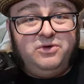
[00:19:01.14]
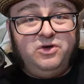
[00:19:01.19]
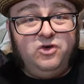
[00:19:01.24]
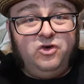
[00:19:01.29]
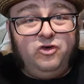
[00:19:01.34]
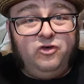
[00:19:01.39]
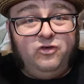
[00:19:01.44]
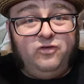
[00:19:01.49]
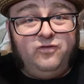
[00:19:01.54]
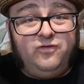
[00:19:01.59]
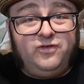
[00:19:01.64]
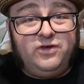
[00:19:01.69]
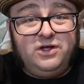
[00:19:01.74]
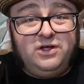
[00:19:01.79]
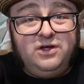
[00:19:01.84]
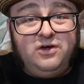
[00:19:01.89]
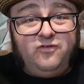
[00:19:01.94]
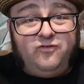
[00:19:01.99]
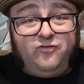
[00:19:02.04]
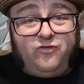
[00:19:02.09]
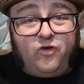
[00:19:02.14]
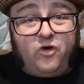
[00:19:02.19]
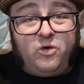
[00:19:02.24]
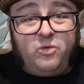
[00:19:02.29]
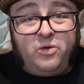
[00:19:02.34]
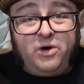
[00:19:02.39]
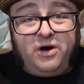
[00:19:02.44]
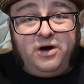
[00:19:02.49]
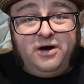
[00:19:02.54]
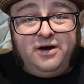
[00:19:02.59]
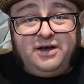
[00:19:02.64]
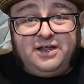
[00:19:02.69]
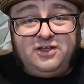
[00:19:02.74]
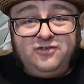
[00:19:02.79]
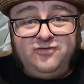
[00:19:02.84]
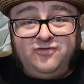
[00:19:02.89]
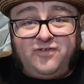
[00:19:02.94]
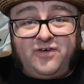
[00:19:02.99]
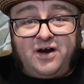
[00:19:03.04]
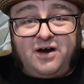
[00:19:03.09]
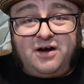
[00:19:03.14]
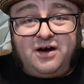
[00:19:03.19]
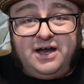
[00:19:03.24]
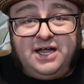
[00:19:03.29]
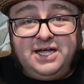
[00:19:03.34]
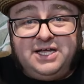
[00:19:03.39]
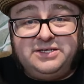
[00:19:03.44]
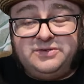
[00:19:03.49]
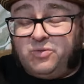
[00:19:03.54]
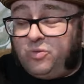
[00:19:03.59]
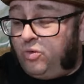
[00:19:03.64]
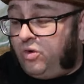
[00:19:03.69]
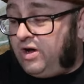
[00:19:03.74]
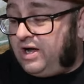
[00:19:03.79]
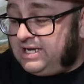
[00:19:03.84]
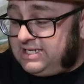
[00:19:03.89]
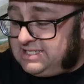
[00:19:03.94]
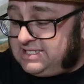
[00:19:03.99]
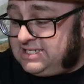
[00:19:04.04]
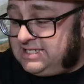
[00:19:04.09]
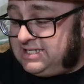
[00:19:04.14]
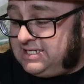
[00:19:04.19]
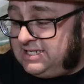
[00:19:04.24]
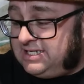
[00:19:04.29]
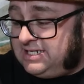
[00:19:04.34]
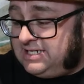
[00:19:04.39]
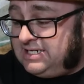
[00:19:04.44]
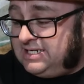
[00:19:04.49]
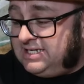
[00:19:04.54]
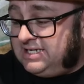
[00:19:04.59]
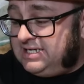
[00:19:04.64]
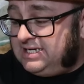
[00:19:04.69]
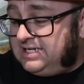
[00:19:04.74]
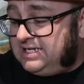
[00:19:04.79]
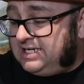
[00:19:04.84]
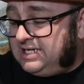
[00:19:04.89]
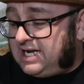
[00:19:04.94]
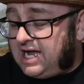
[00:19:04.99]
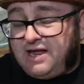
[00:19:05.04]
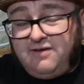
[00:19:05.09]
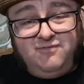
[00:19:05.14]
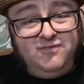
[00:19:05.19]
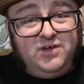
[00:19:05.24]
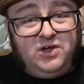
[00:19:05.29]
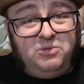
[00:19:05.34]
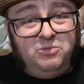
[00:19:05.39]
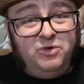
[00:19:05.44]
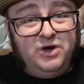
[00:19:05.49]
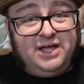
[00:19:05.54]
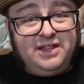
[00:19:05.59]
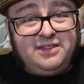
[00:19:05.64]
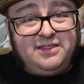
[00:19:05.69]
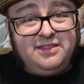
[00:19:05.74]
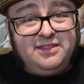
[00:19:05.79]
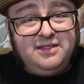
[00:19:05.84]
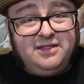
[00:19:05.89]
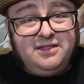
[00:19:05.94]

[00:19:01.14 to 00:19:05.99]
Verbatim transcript: move forward as far as what I film with.